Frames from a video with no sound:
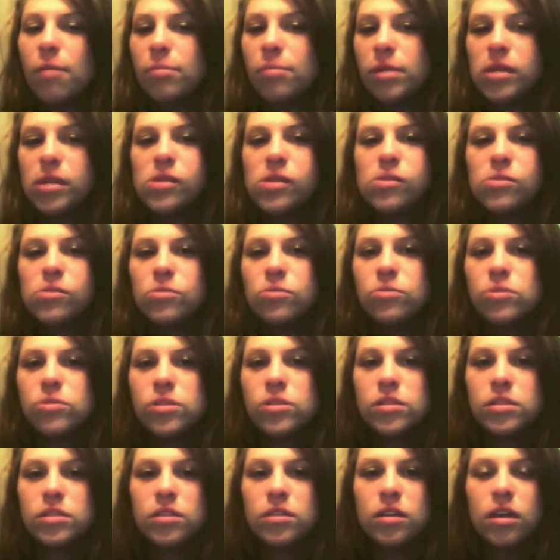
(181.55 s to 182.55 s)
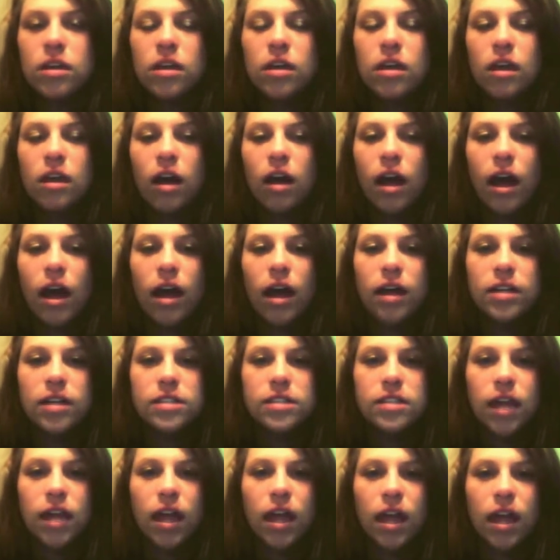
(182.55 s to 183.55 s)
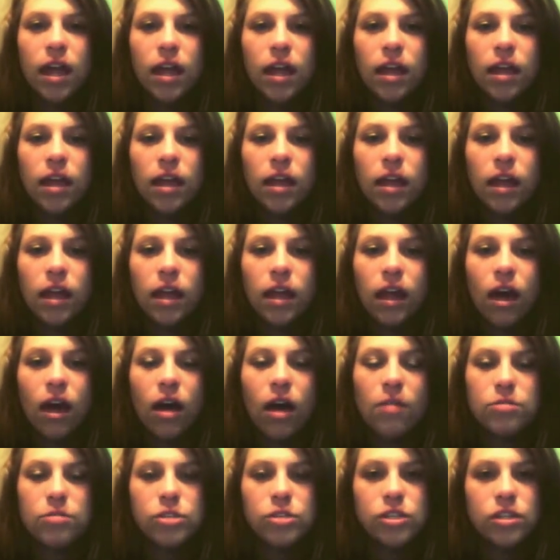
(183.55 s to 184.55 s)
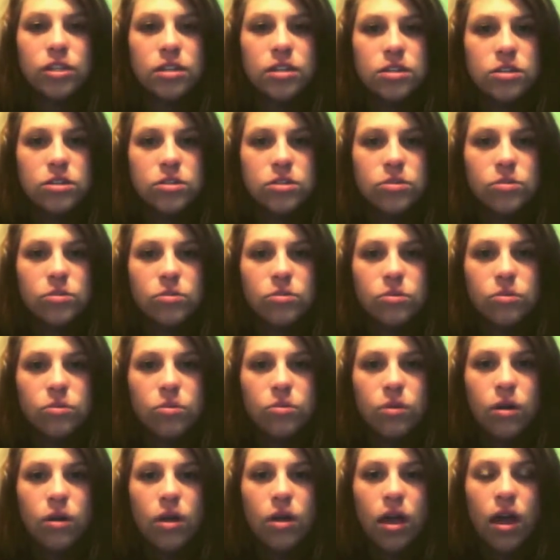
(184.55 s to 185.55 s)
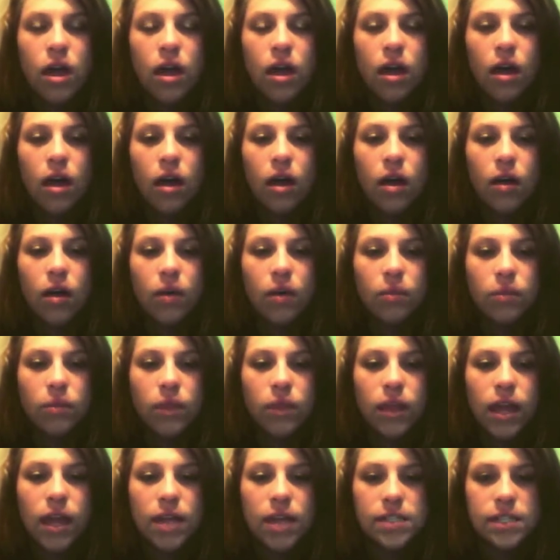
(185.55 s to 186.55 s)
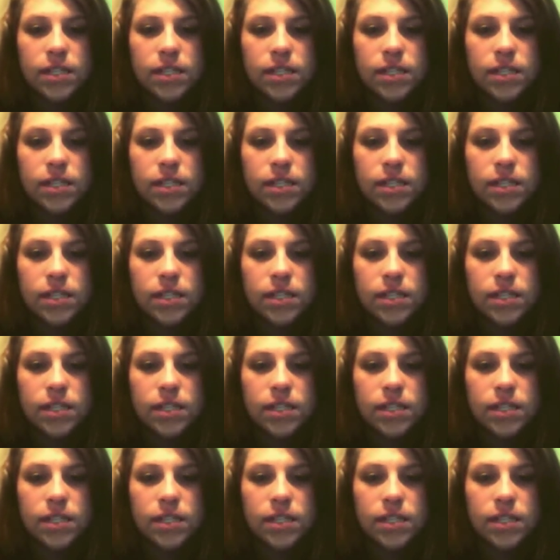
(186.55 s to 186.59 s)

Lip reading: used as a option to the case